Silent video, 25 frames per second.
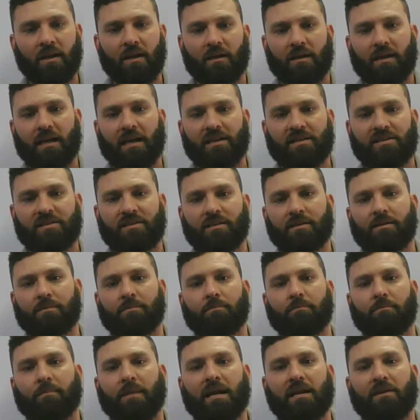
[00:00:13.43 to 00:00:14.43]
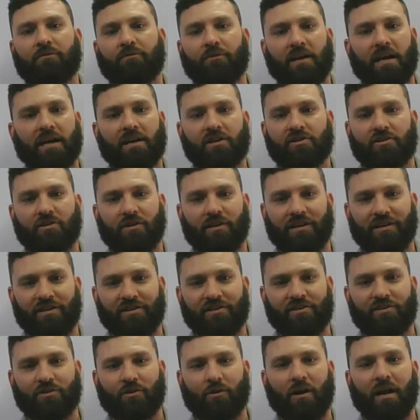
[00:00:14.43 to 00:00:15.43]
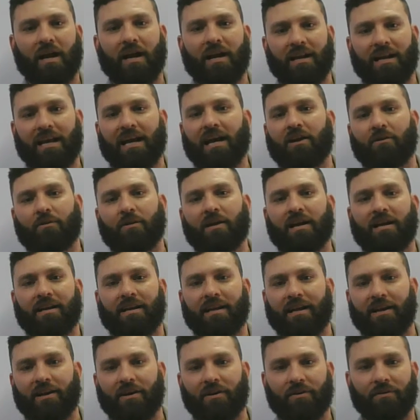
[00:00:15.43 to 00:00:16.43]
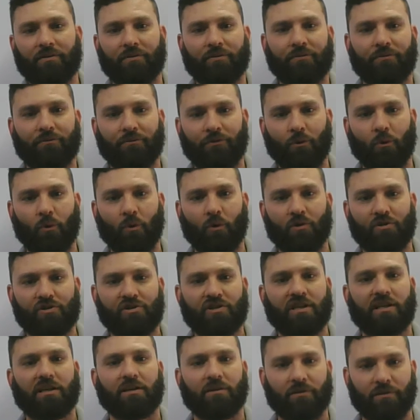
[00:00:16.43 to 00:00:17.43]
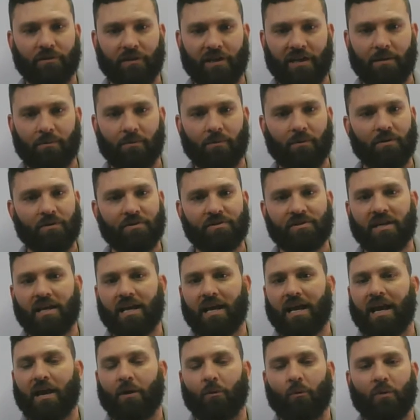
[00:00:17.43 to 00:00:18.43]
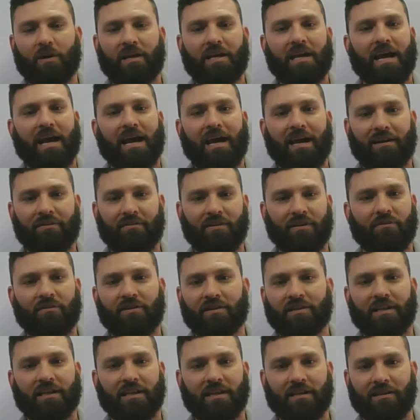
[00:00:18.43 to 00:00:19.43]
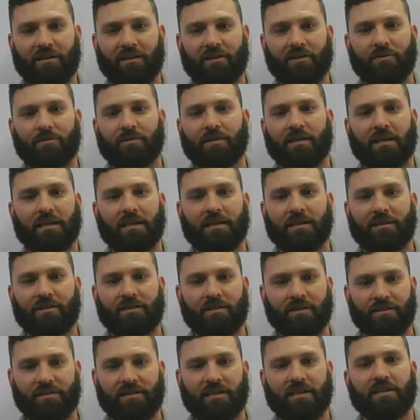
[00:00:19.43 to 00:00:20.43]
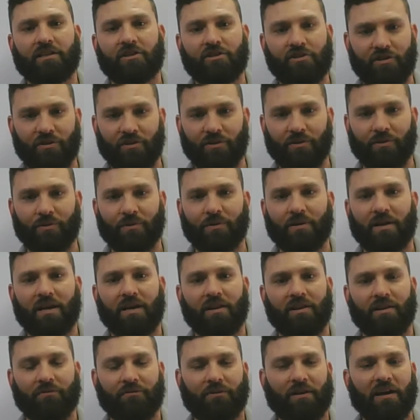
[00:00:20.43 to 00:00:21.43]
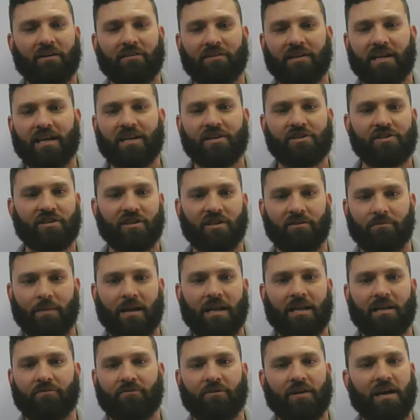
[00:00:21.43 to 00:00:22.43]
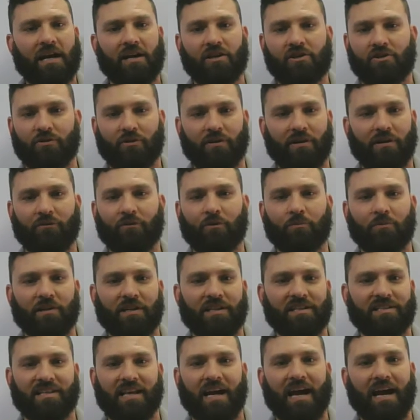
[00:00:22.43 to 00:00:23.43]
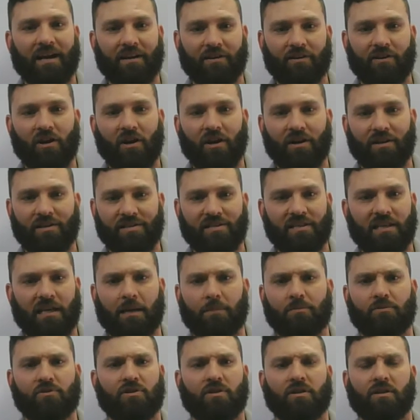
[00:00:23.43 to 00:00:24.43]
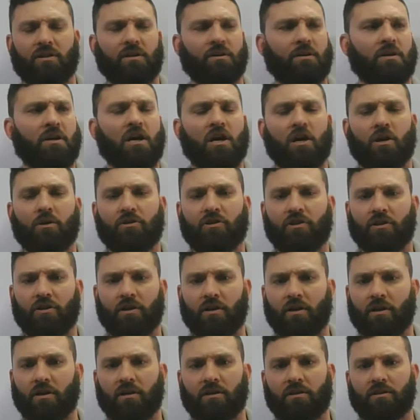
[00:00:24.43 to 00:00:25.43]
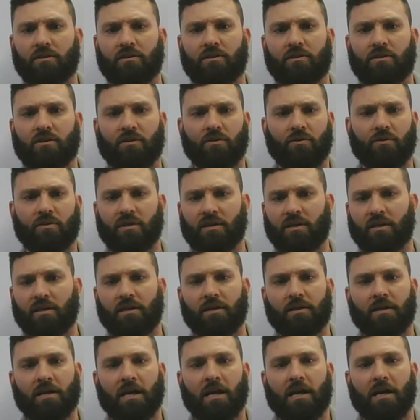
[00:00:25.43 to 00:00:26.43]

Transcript: Guys, manufacturing is crying out right now for skilled laborers. We have everything that you need to teach you the foundation of manufacturing, from the design concepts to the